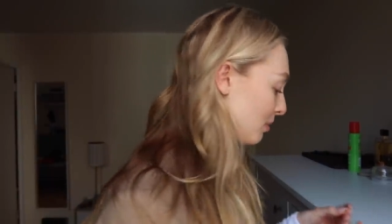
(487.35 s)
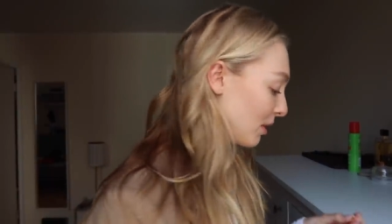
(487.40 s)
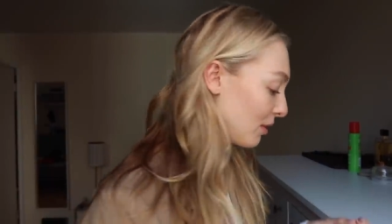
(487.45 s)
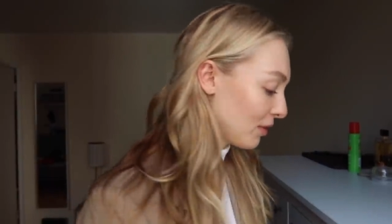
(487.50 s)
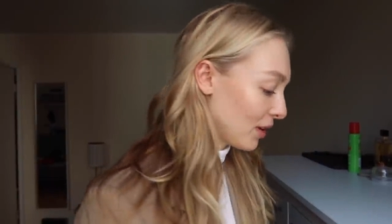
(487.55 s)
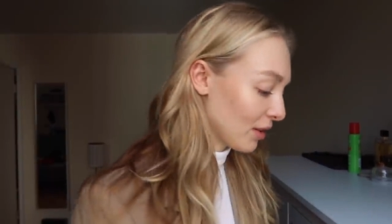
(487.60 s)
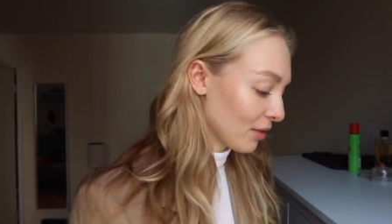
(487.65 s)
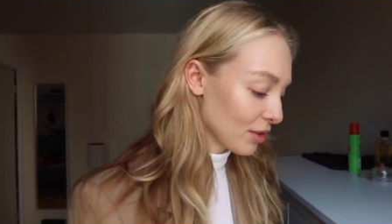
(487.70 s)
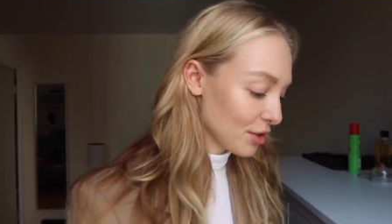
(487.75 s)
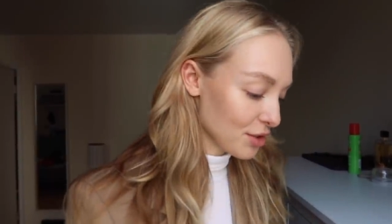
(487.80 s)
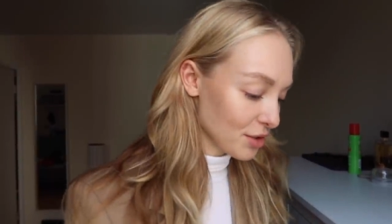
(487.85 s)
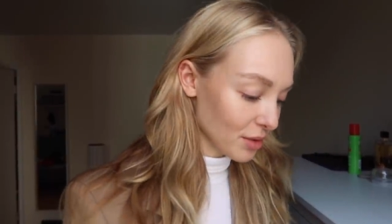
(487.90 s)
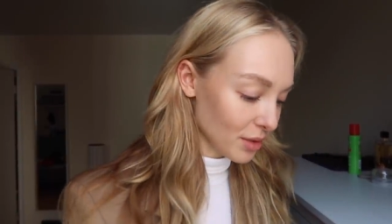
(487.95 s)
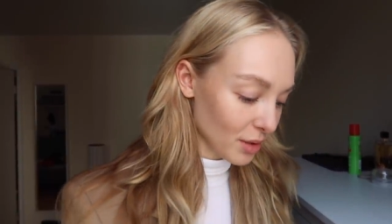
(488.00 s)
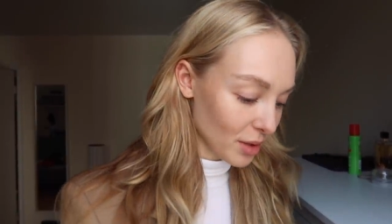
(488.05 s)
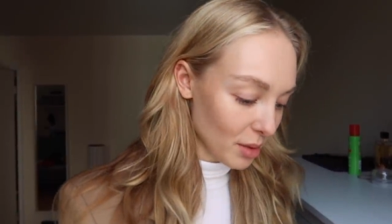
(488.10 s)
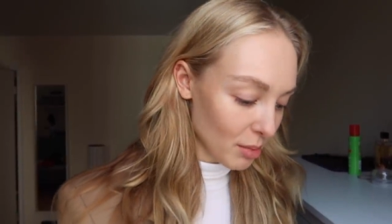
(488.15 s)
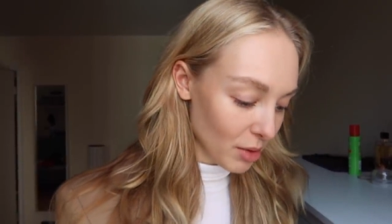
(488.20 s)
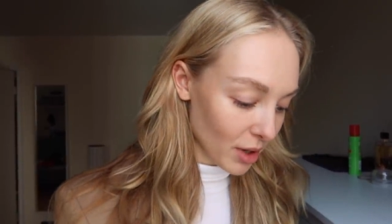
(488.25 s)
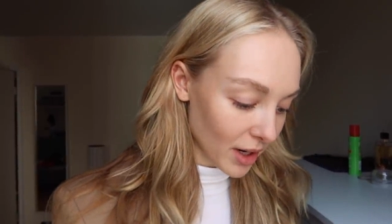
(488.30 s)
my favorite
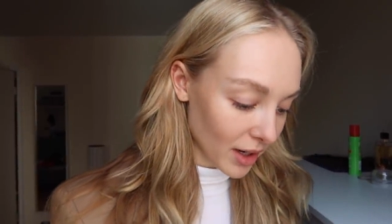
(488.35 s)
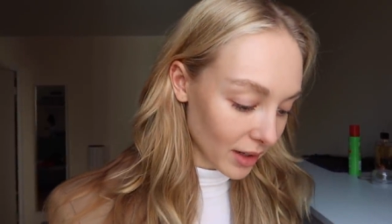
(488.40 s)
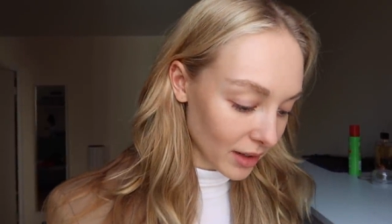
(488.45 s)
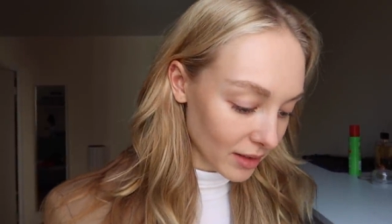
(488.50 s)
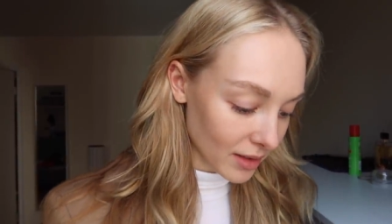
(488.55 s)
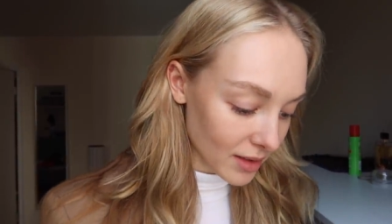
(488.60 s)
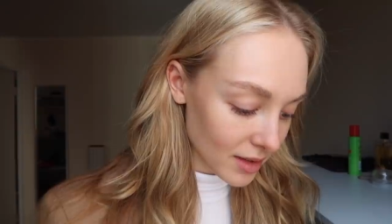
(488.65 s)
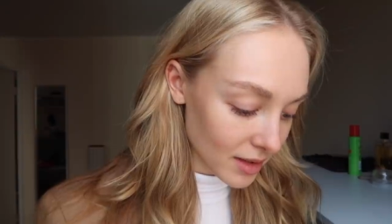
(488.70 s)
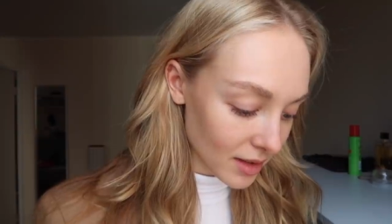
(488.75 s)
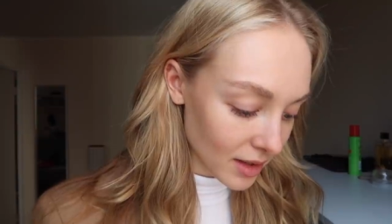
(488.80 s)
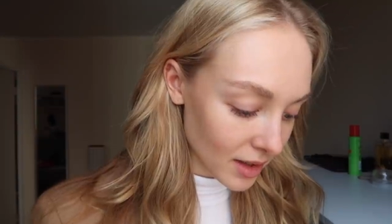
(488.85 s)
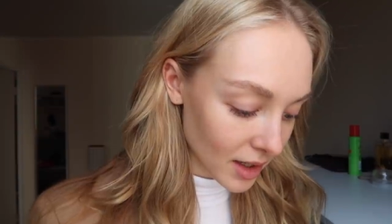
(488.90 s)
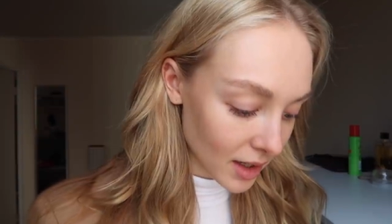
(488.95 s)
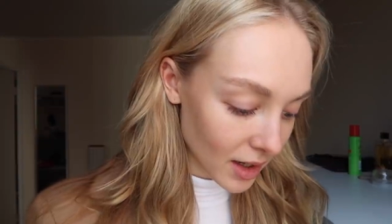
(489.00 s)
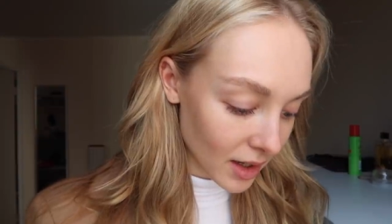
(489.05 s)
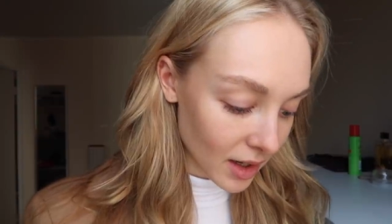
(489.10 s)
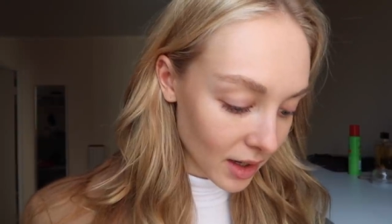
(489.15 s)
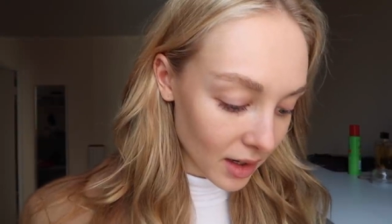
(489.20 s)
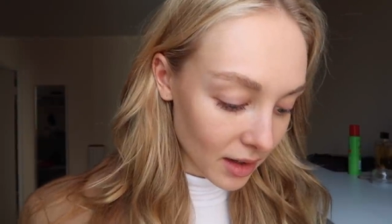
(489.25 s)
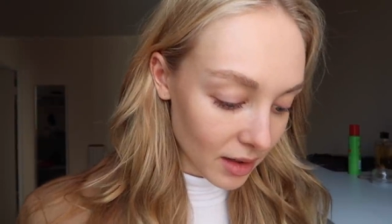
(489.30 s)
jewelry brand.
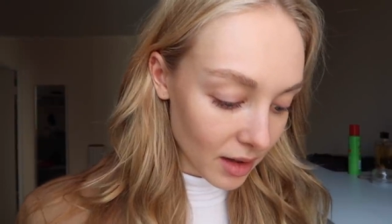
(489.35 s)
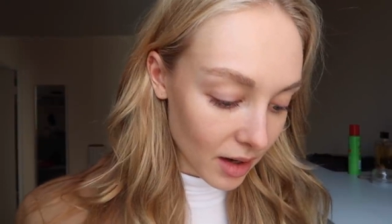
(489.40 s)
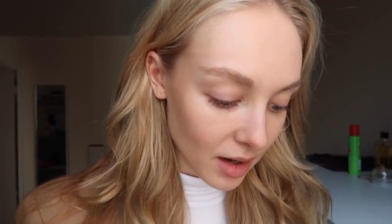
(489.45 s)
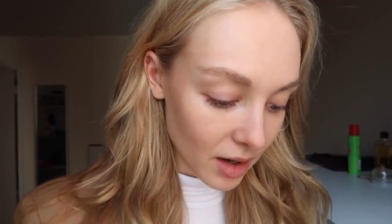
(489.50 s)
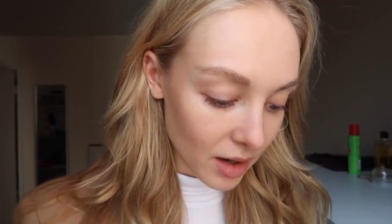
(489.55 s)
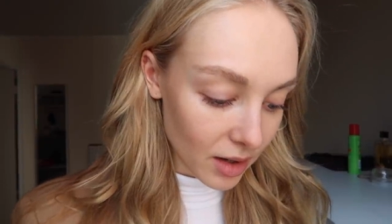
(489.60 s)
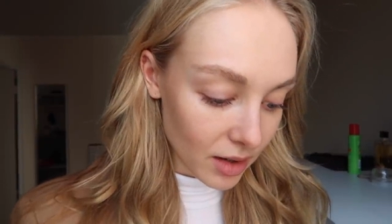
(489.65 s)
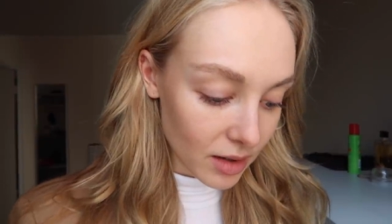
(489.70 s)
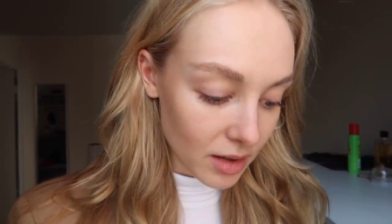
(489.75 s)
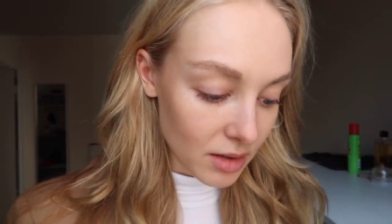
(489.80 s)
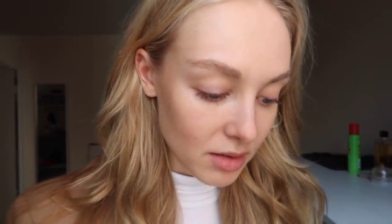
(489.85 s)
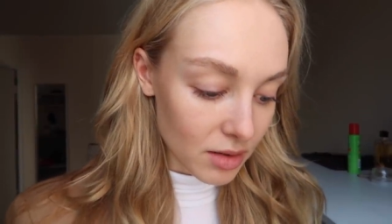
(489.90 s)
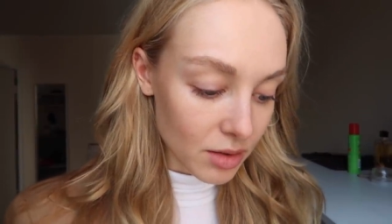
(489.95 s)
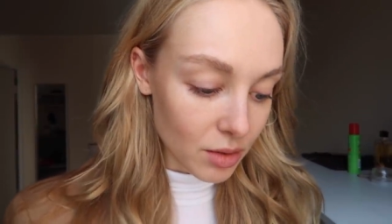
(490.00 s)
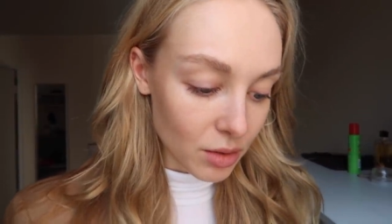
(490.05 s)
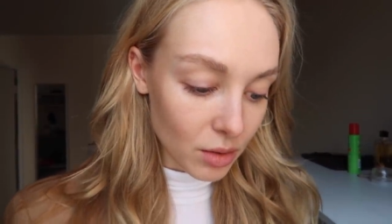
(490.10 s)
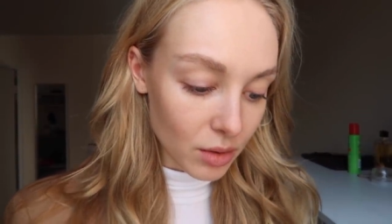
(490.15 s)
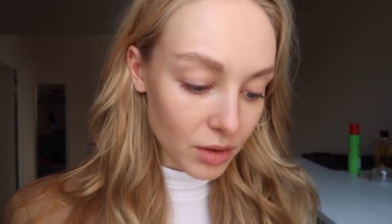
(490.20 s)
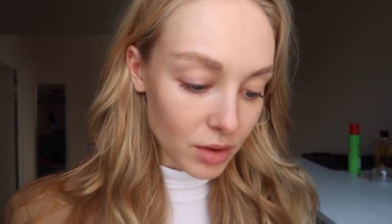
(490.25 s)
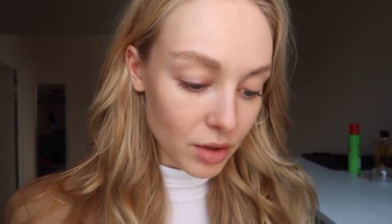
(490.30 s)
They are these
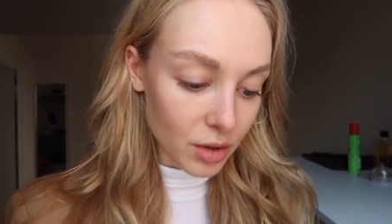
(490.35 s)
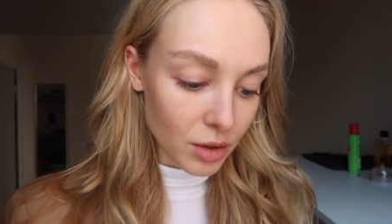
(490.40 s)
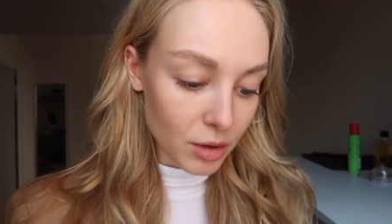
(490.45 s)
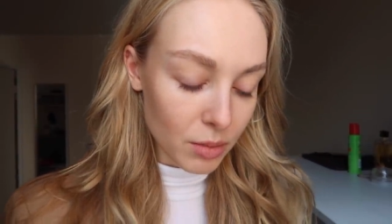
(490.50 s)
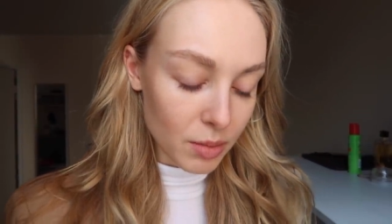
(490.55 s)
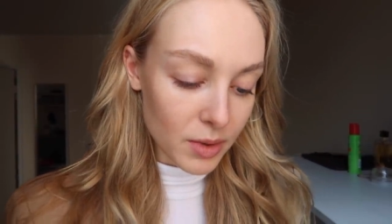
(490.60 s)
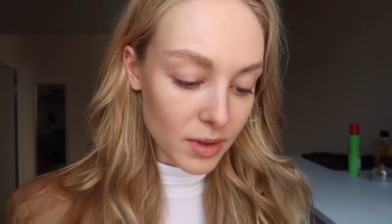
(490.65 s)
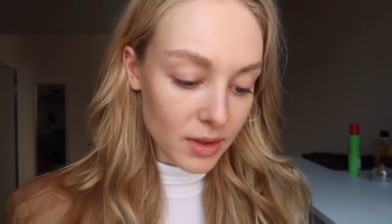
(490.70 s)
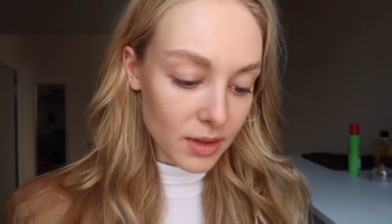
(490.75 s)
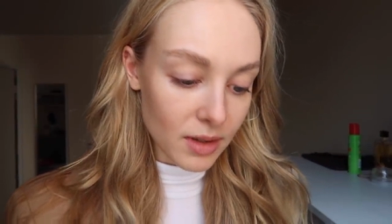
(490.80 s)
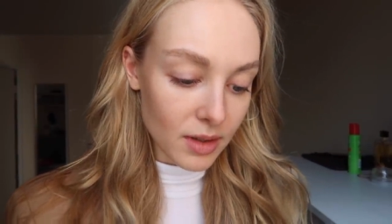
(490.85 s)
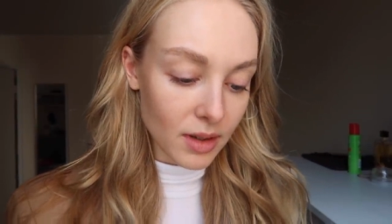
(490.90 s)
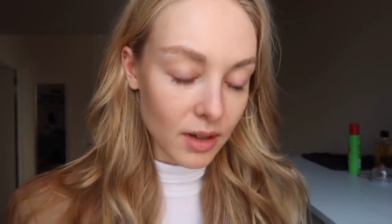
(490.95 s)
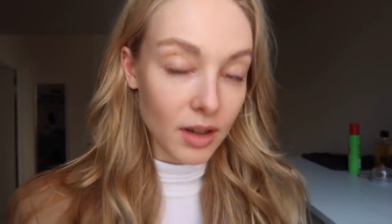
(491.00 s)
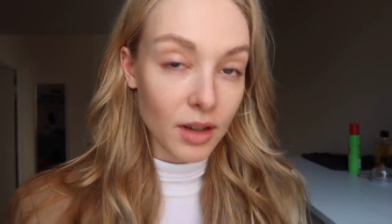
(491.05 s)
gold hoops,